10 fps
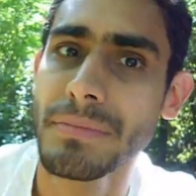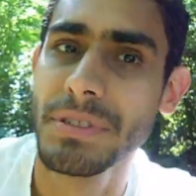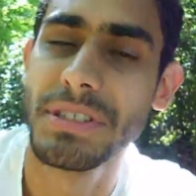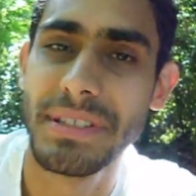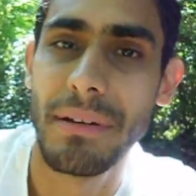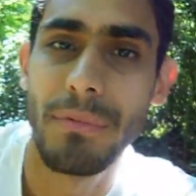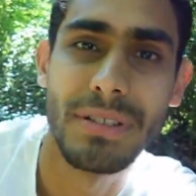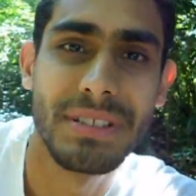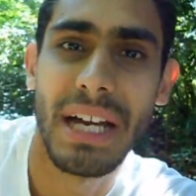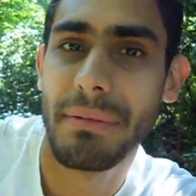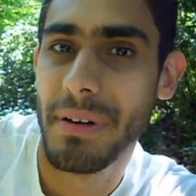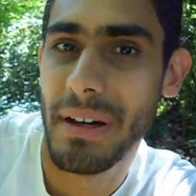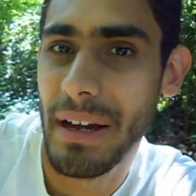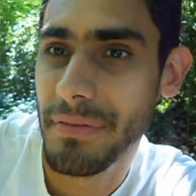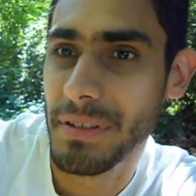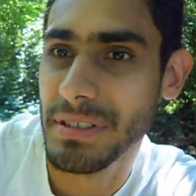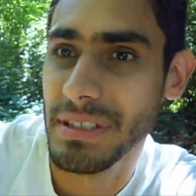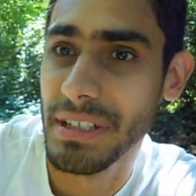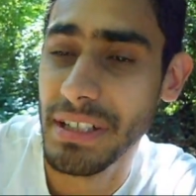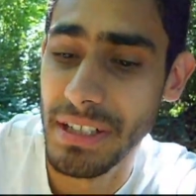just that one time after
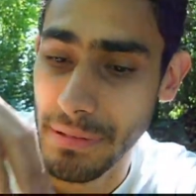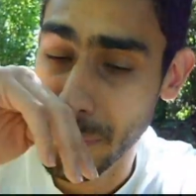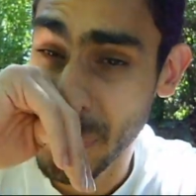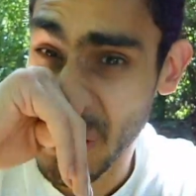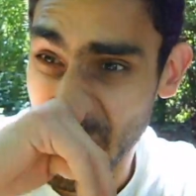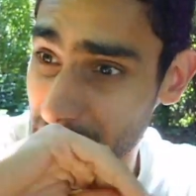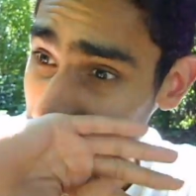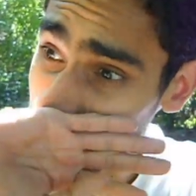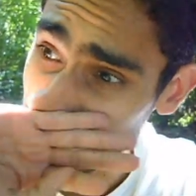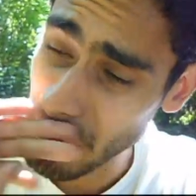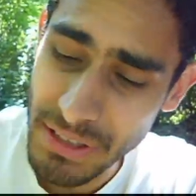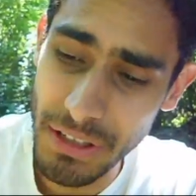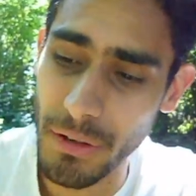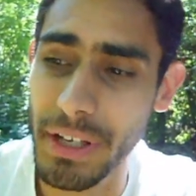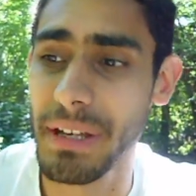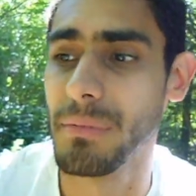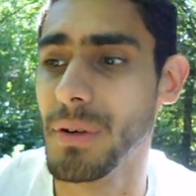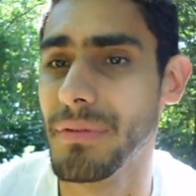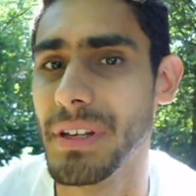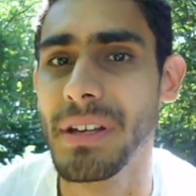seeing it, but it was an okay
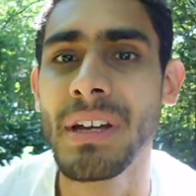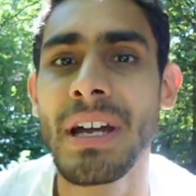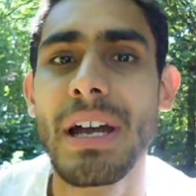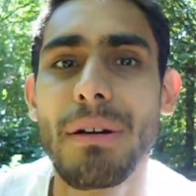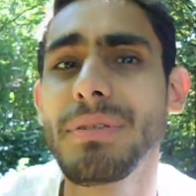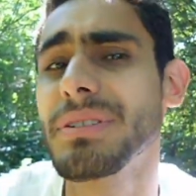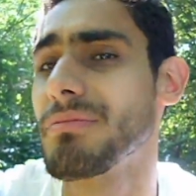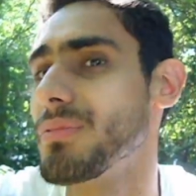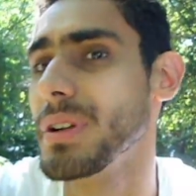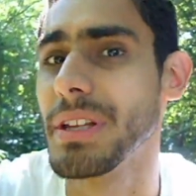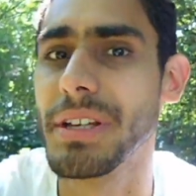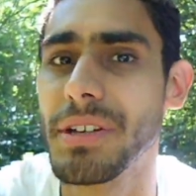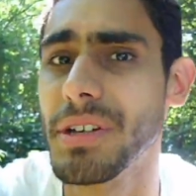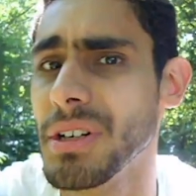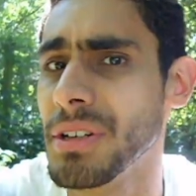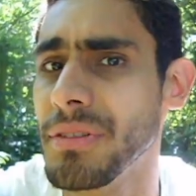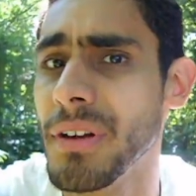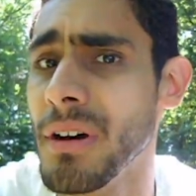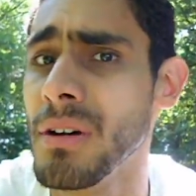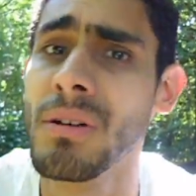movie. It wasn't really good
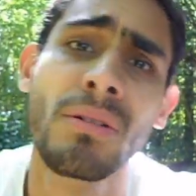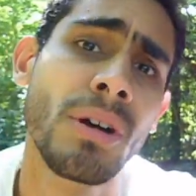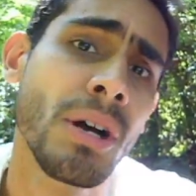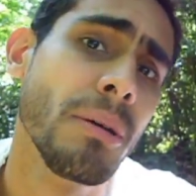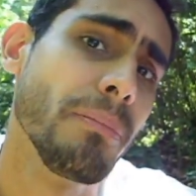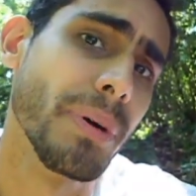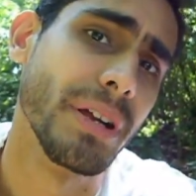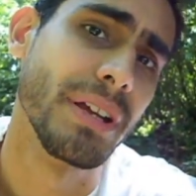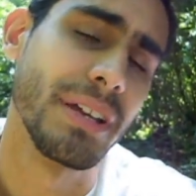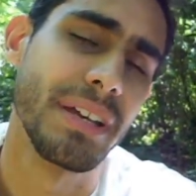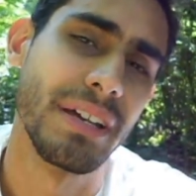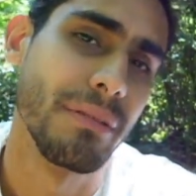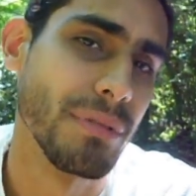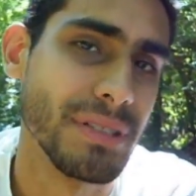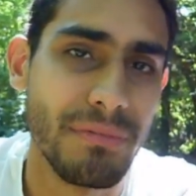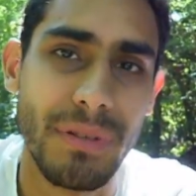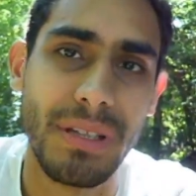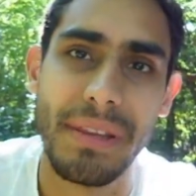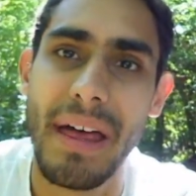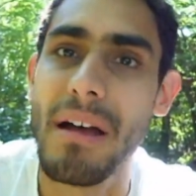though, but again, it wasn't
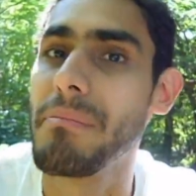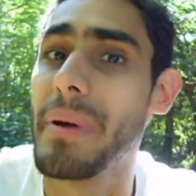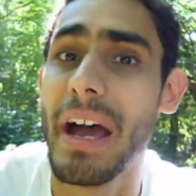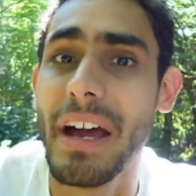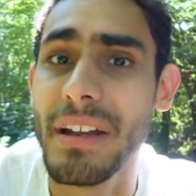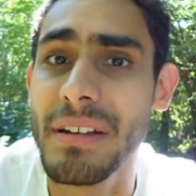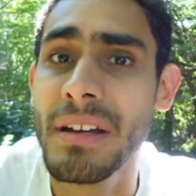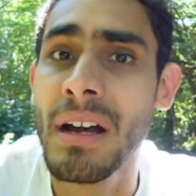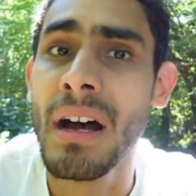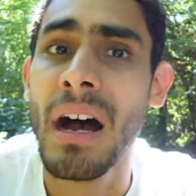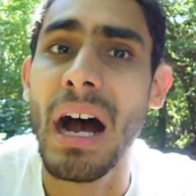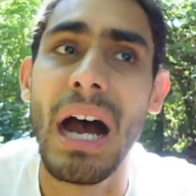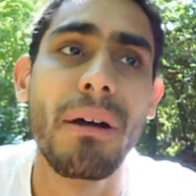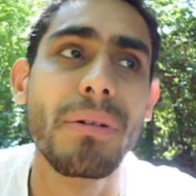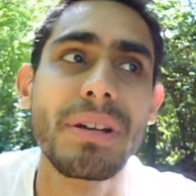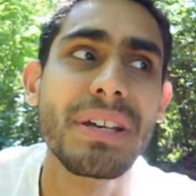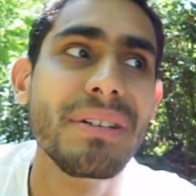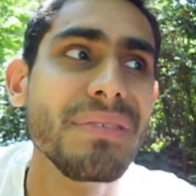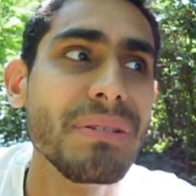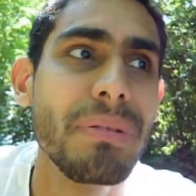really that bad. I would
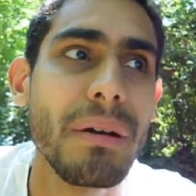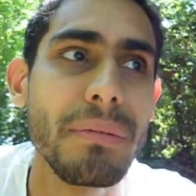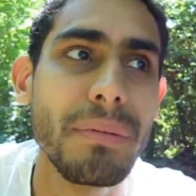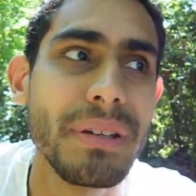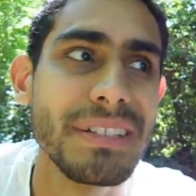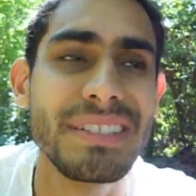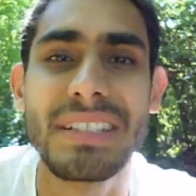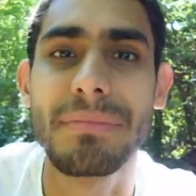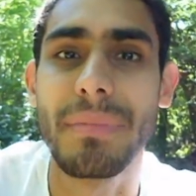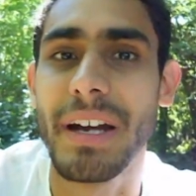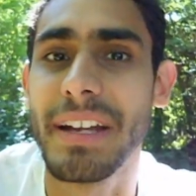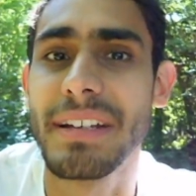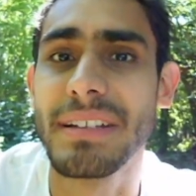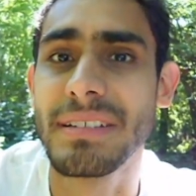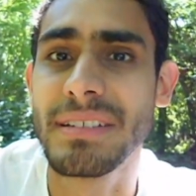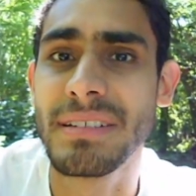give it probably a C minus,